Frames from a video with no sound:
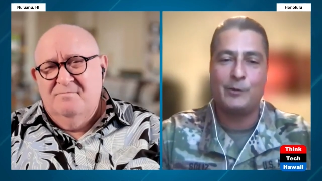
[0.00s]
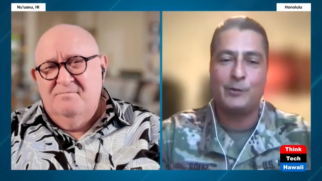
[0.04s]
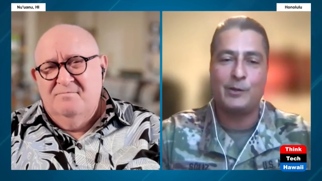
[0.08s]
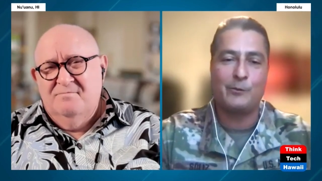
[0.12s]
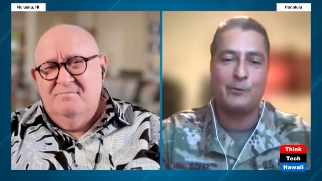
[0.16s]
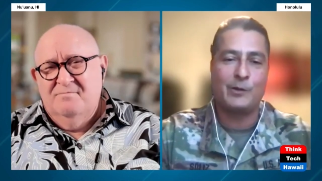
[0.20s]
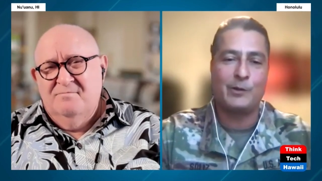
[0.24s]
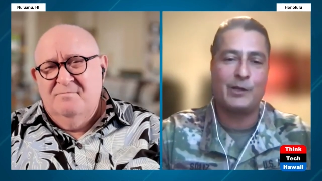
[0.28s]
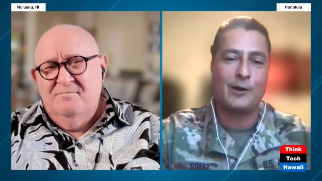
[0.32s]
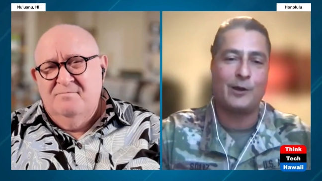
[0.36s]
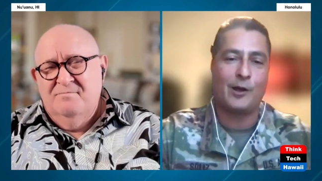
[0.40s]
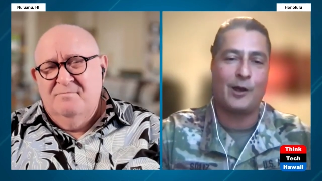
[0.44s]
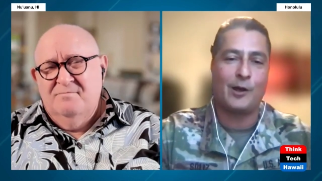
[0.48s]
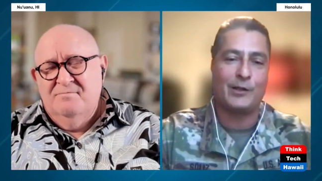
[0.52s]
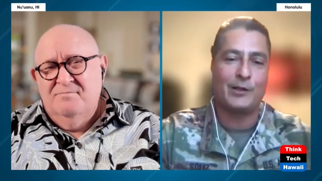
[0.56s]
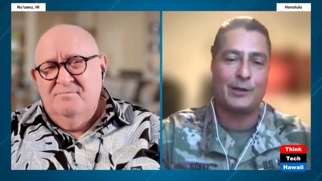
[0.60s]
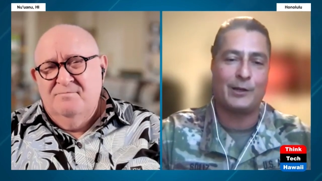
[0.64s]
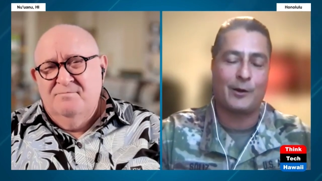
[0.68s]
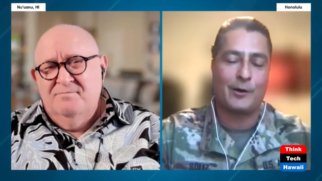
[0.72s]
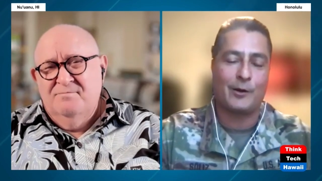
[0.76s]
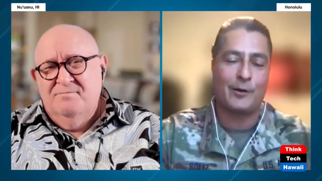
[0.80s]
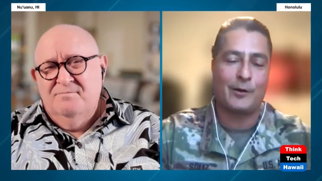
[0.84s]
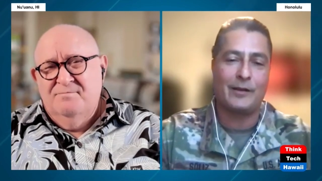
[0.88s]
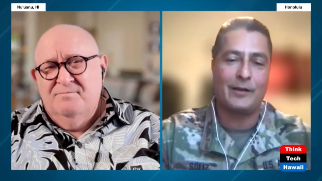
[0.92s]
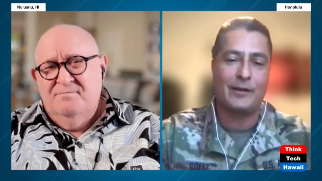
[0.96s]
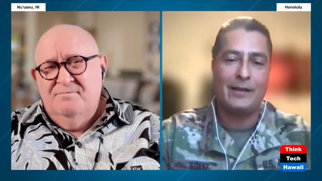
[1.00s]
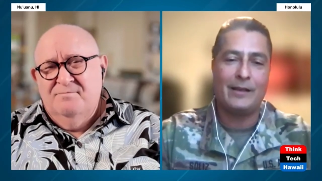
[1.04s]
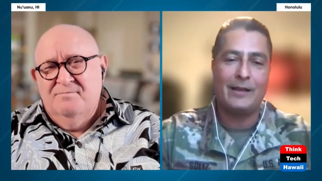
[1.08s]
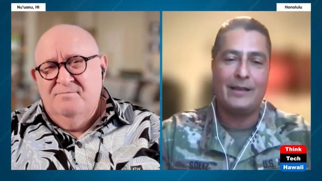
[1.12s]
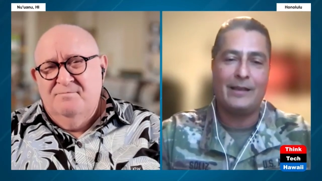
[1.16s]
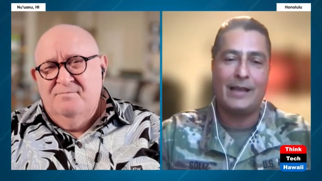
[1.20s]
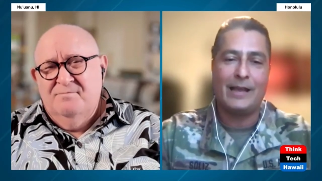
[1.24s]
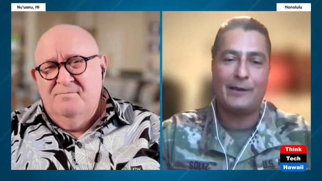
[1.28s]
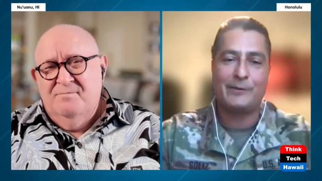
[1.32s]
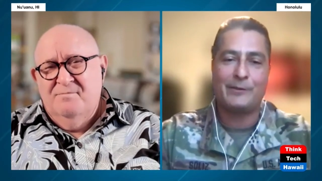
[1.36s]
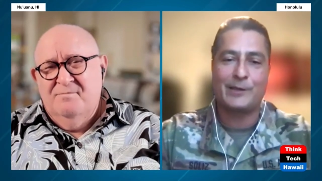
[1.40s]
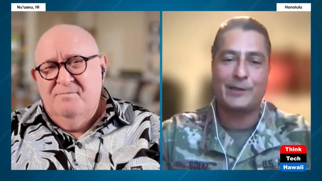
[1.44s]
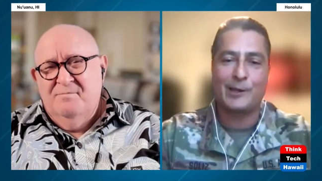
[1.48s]
Speaker 1: We call it our
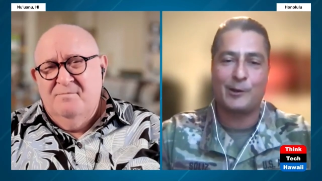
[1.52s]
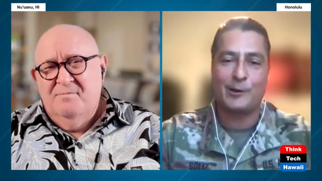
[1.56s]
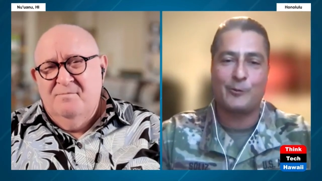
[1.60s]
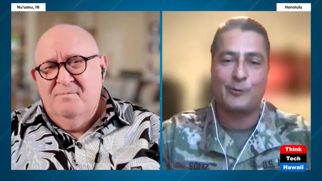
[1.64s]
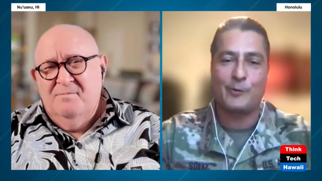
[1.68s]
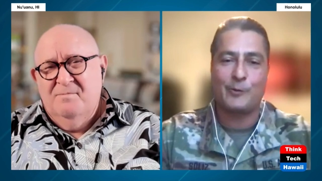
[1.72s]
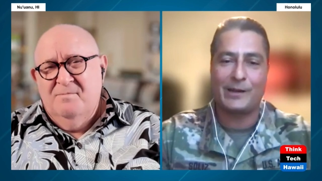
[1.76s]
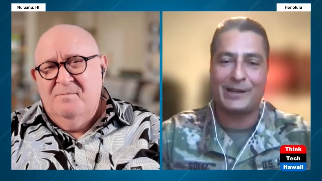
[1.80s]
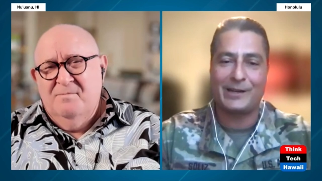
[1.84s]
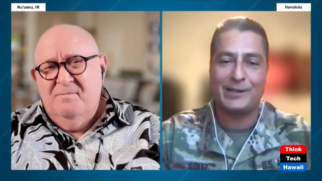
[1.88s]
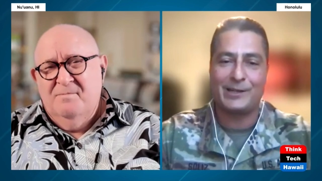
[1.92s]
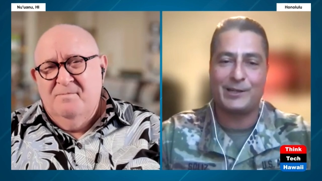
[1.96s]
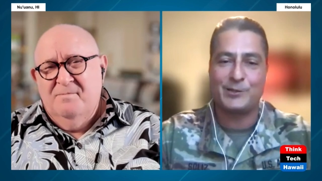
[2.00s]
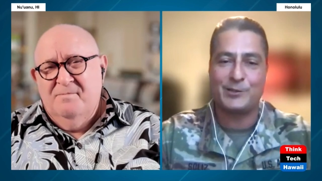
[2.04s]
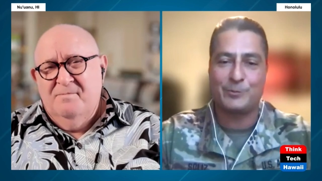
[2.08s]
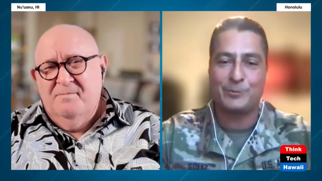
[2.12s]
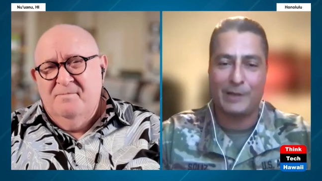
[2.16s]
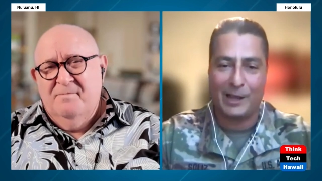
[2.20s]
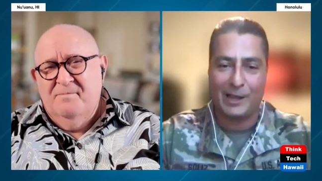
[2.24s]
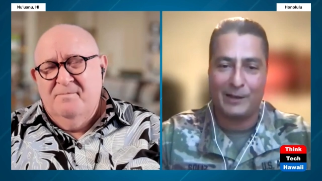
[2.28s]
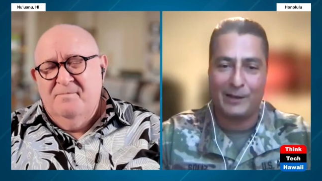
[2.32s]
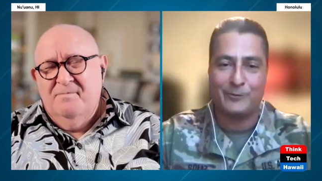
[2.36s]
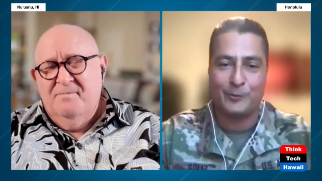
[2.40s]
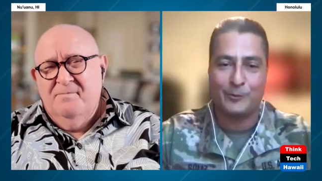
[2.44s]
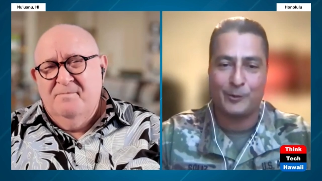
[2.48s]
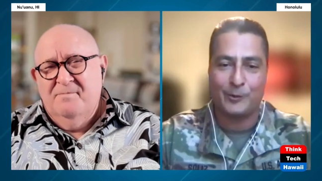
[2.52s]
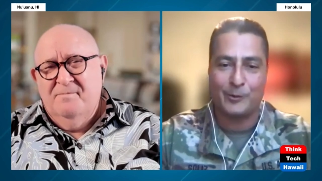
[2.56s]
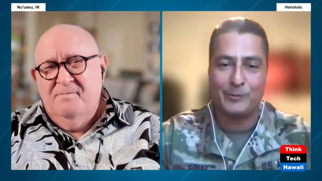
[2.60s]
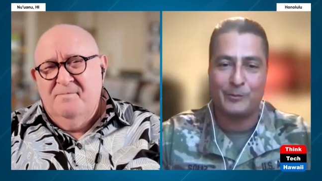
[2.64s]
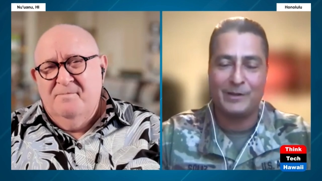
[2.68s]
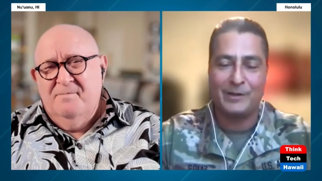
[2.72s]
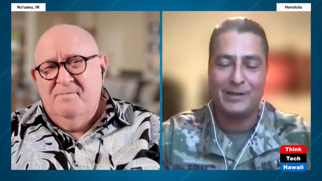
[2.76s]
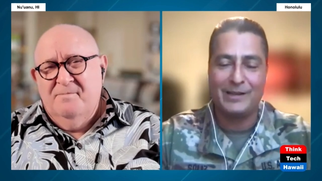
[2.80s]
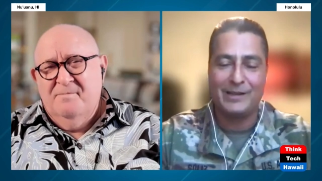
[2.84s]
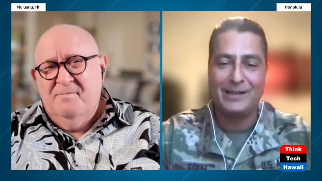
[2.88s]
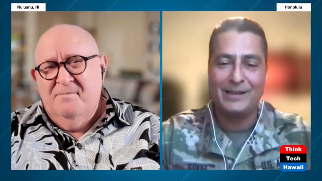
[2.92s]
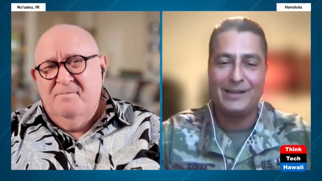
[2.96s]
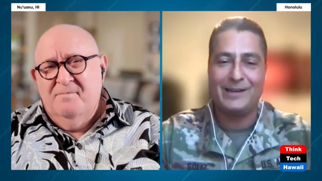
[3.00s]
healthcare readiness
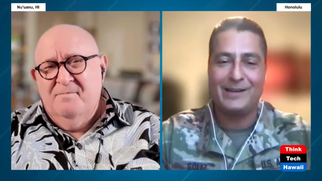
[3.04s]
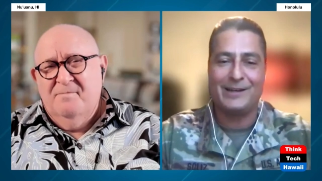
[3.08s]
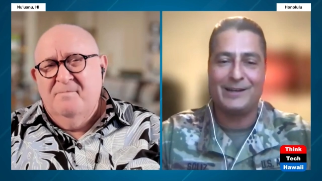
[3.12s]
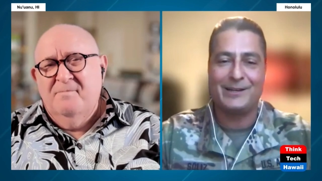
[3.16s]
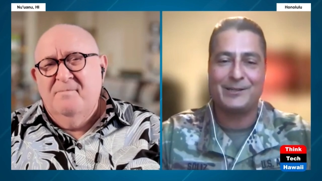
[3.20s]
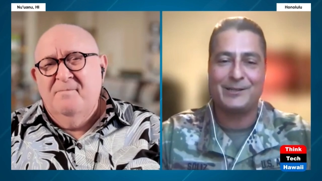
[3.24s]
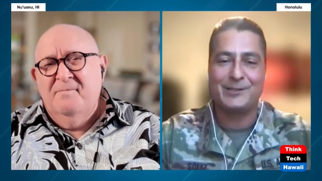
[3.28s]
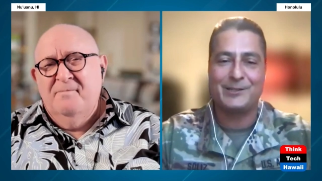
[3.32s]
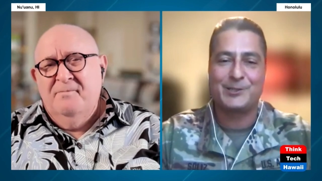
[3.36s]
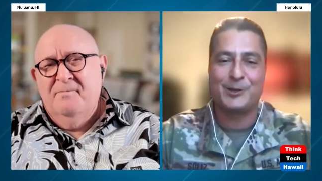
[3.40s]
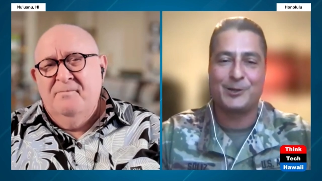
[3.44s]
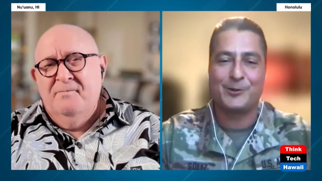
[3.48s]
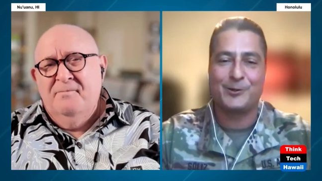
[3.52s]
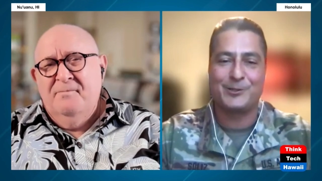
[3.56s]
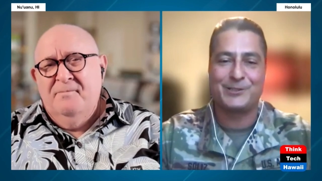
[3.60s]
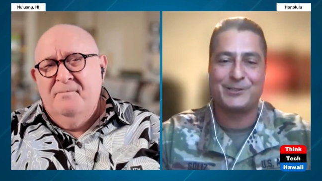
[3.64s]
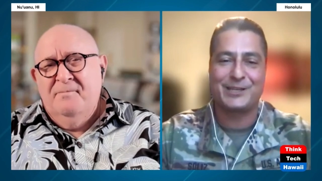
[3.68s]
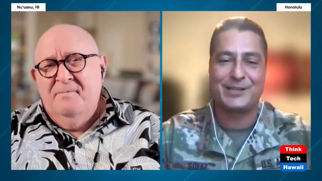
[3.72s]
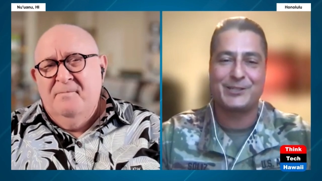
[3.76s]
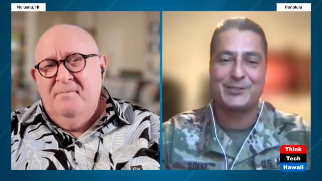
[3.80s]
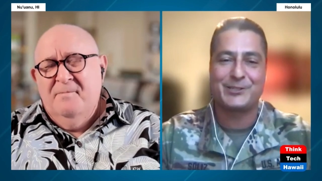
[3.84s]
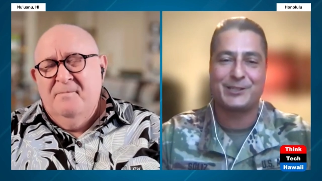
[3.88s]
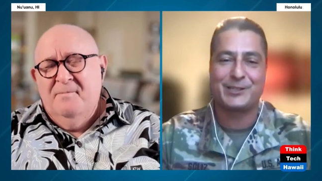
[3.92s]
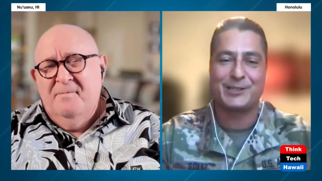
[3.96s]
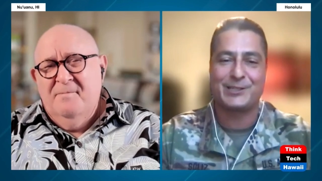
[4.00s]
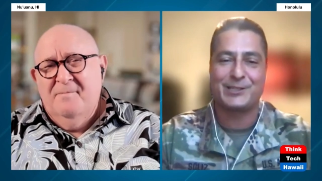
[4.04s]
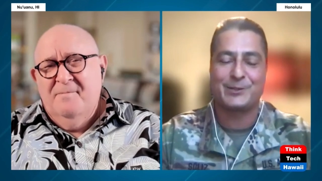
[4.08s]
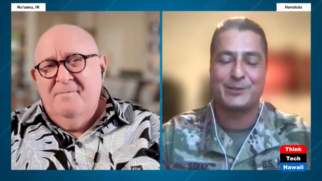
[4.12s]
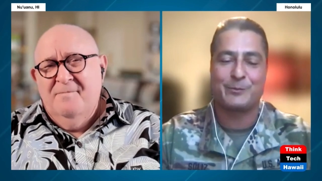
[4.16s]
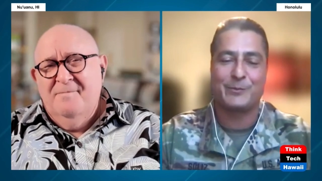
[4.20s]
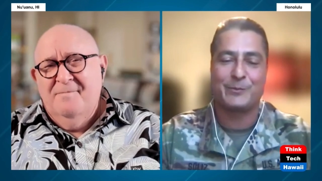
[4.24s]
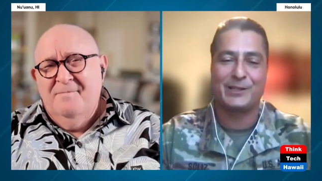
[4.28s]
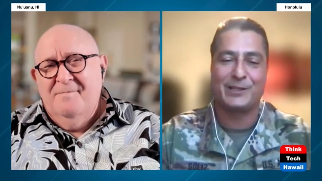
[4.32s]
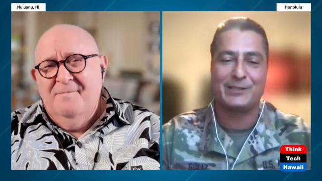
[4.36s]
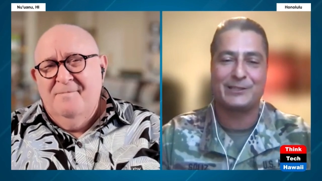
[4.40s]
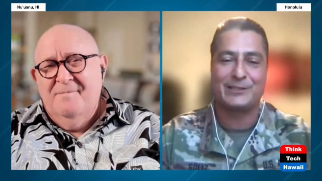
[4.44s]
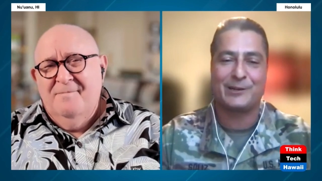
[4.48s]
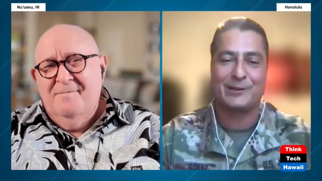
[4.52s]
platform. So essentially, it's a
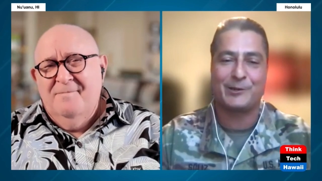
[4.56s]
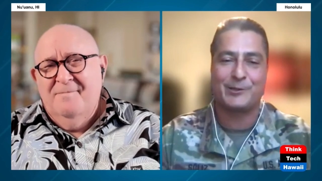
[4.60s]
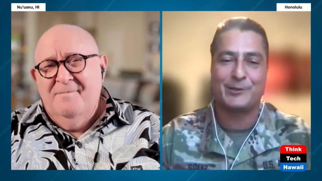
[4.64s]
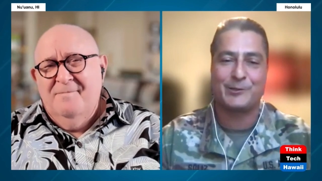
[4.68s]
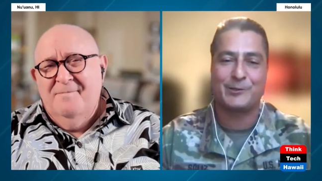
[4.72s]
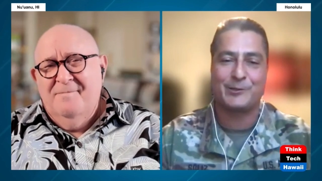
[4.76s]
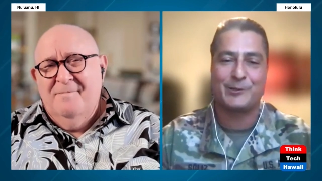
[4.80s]
military